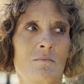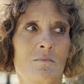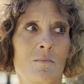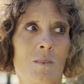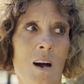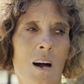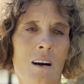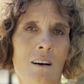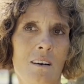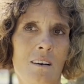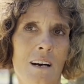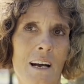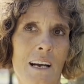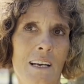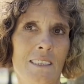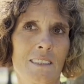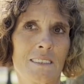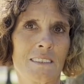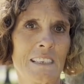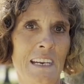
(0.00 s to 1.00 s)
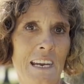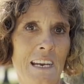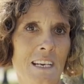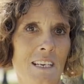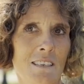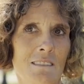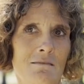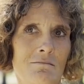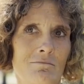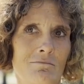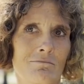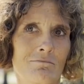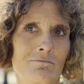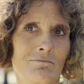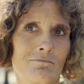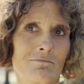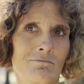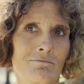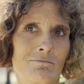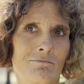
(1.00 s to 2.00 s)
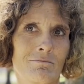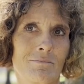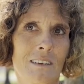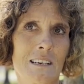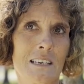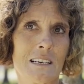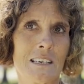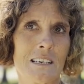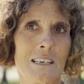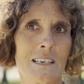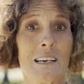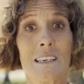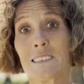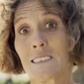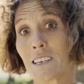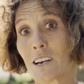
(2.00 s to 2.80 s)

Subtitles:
I date. I